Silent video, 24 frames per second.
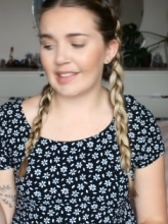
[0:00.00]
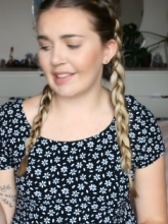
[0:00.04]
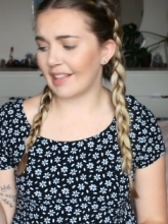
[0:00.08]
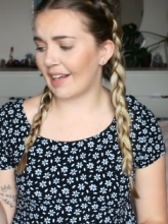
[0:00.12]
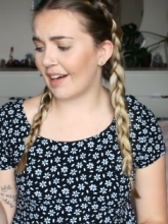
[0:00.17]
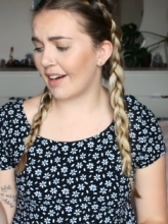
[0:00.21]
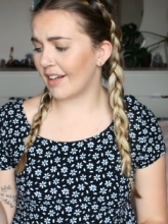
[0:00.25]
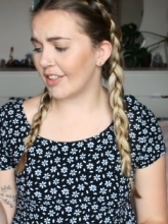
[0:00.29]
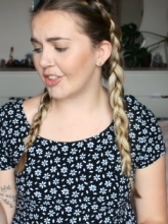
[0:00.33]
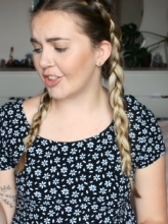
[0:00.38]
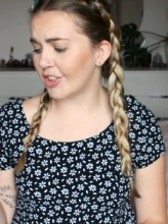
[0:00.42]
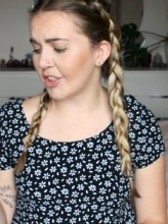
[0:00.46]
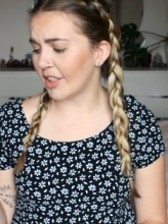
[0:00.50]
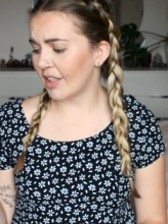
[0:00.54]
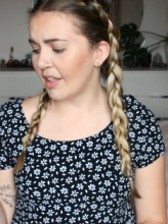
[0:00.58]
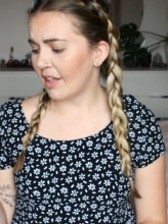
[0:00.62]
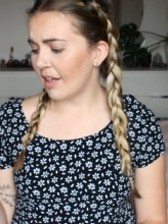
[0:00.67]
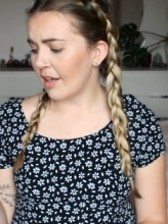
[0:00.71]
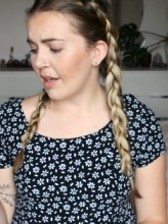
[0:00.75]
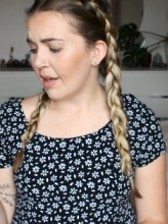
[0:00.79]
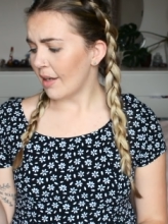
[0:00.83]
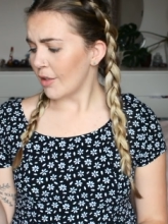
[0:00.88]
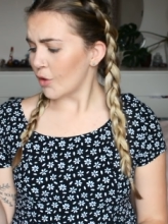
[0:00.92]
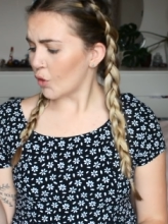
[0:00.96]
large
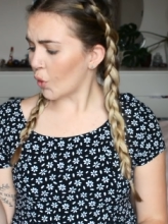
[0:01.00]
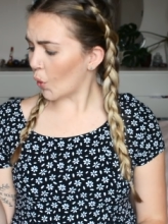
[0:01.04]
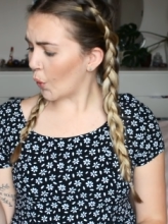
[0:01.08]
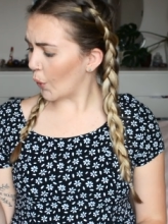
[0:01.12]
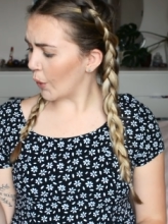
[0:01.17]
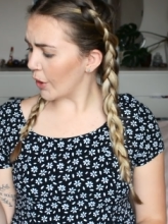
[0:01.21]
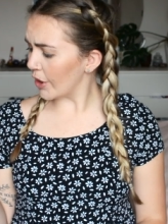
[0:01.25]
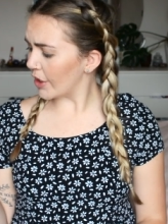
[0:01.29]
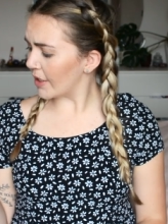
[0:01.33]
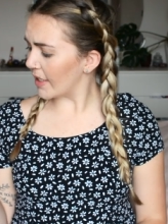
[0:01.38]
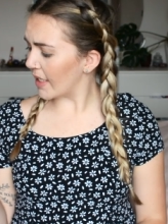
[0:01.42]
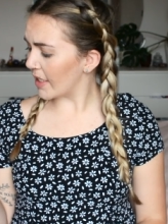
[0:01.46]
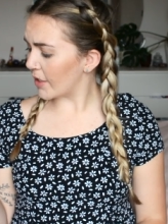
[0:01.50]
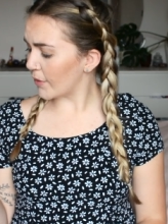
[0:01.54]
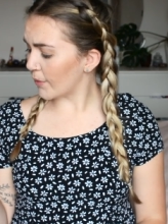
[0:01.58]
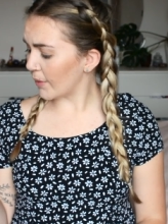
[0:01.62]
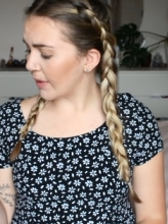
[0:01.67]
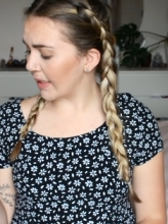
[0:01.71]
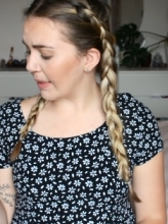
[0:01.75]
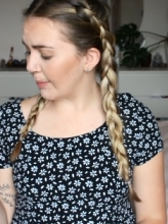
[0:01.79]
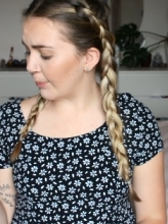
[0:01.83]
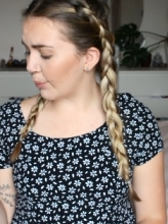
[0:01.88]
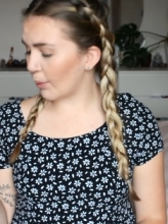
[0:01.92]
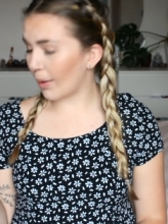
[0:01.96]
torch that's
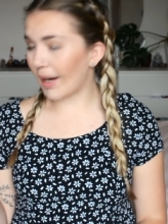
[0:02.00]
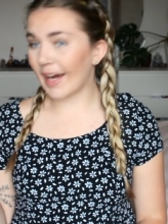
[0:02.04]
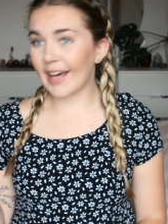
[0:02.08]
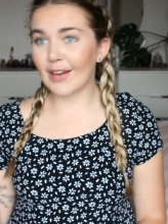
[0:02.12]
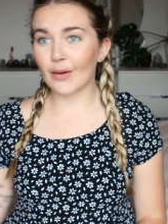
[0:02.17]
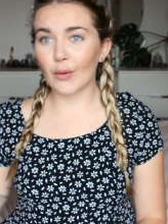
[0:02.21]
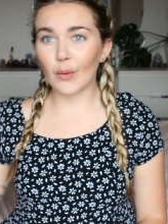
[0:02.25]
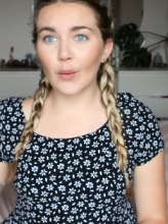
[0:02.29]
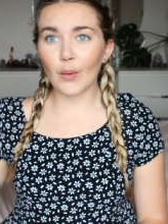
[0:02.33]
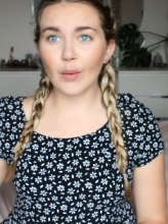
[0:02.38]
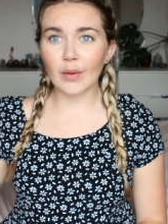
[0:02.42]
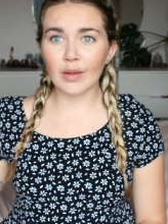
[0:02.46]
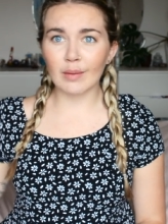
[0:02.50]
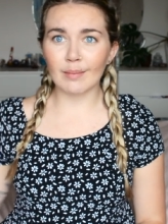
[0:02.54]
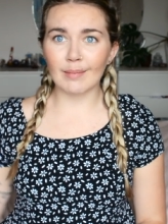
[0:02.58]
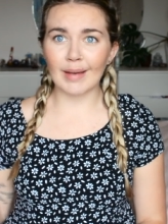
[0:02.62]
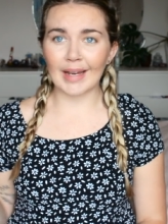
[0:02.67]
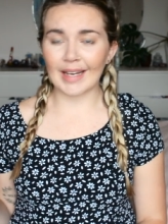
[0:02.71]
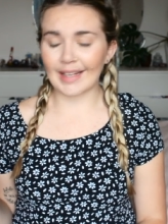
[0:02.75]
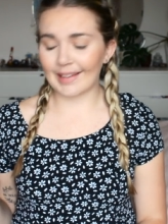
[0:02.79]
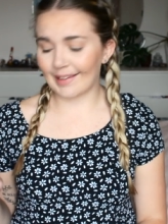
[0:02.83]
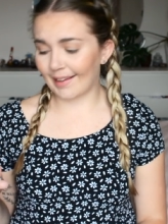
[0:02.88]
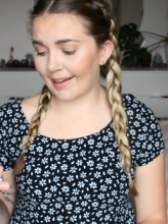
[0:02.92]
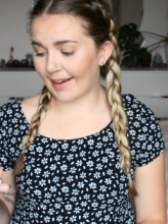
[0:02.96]
really bright or the
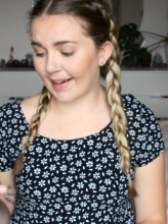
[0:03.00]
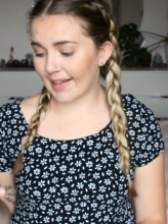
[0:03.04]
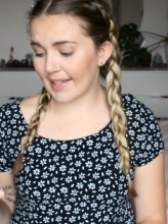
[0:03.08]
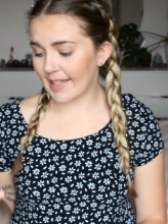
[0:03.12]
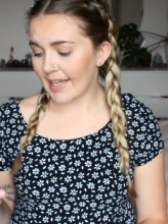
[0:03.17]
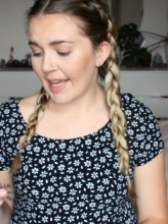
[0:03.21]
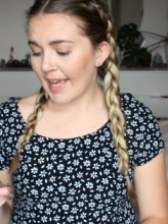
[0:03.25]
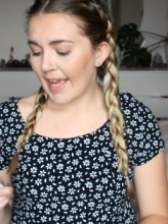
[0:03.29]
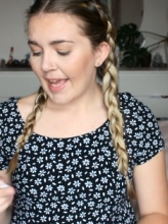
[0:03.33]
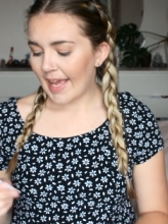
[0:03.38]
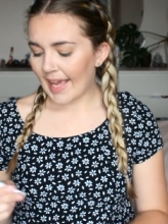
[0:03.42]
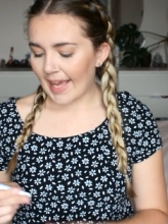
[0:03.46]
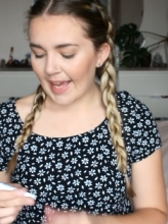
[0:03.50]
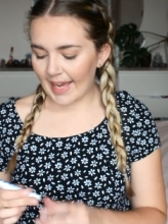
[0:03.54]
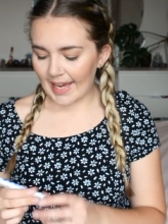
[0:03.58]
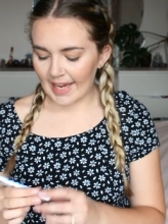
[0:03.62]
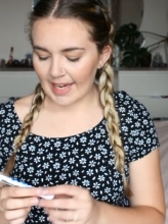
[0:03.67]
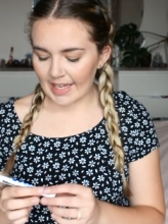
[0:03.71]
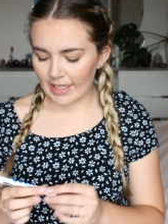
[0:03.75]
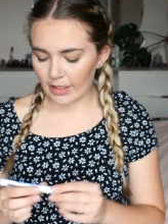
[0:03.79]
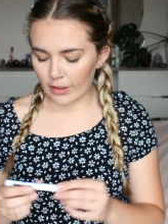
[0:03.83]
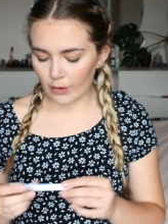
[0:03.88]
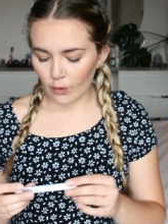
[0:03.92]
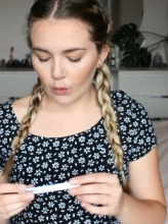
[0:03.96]
main light
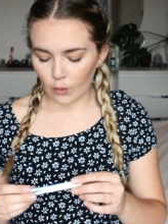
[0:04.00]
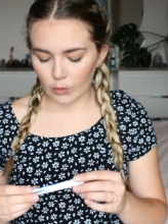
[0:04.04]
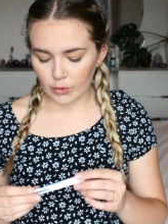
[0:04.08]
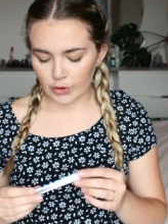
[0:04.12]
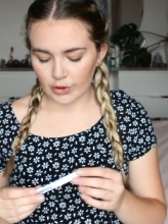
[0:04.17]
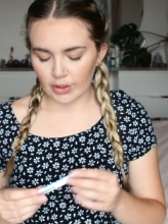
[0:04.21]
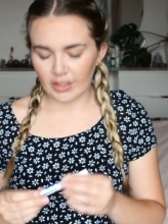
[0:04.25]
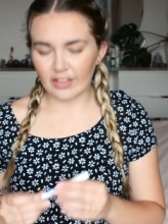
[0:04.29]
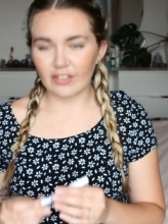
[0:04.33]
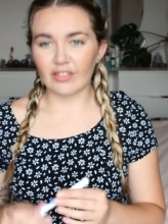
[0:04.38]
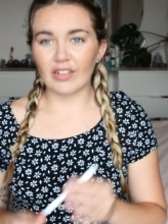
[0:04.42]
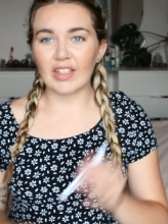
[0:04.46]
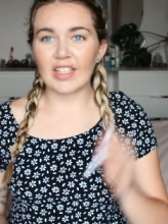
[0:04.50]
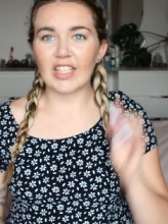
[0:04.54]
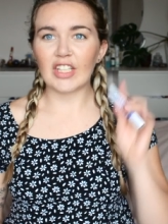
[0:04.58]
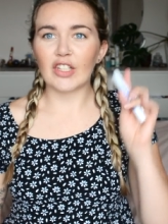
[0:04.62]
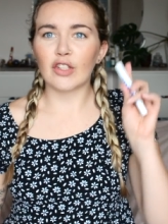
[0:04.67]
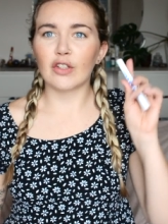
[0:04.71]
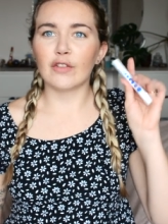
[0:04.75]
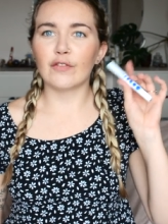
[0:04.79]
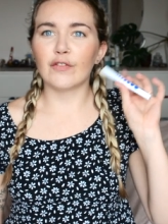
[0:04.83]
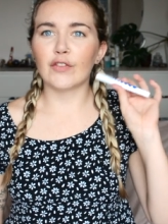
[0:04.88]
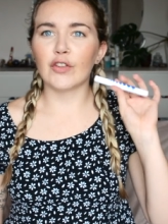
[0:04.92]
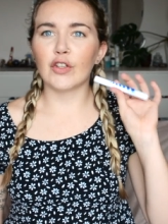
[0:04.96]
and it also really
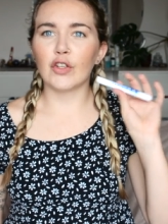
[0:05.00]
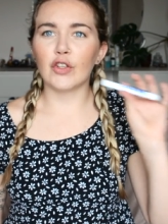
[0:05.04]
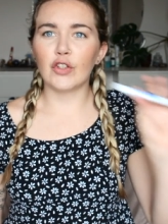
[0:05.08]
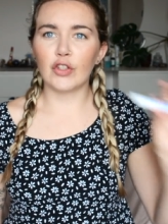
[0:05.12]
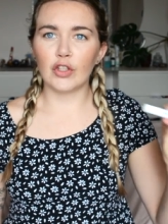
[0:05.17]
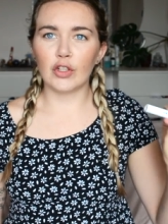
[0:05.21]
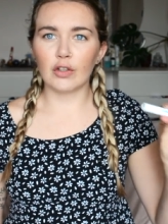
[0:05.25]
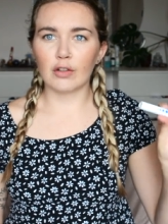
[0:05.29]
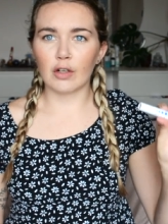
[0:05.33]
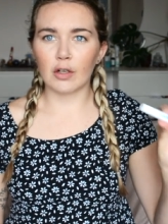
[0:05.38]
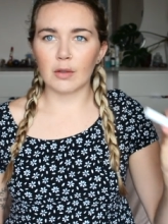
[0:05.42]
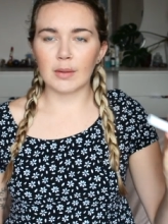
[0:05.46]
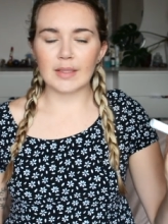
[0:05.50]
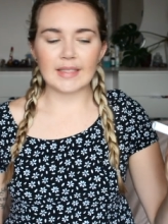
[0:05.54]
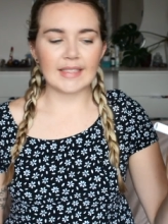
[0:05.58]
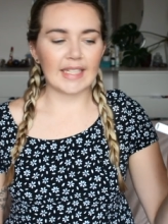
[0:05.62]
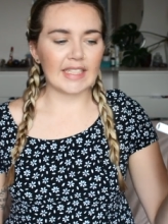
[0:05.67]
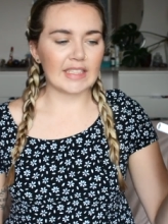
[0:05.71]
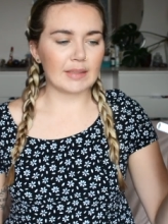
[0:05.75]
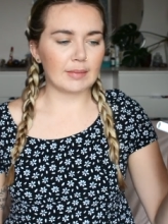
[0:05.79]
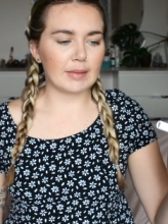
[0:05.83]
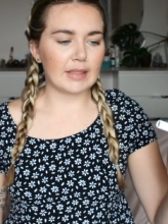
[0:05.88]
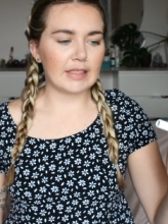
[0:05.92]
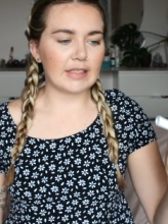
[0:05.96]
good for your neuro
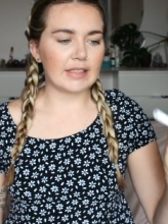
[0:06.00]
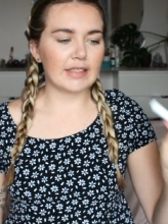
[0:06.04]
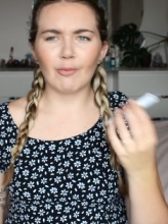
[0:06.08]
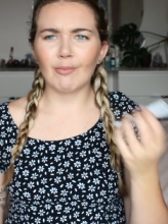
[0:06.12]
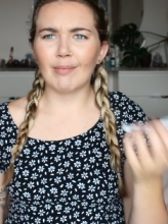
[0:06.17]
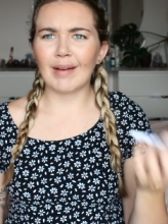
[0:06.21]
assessments.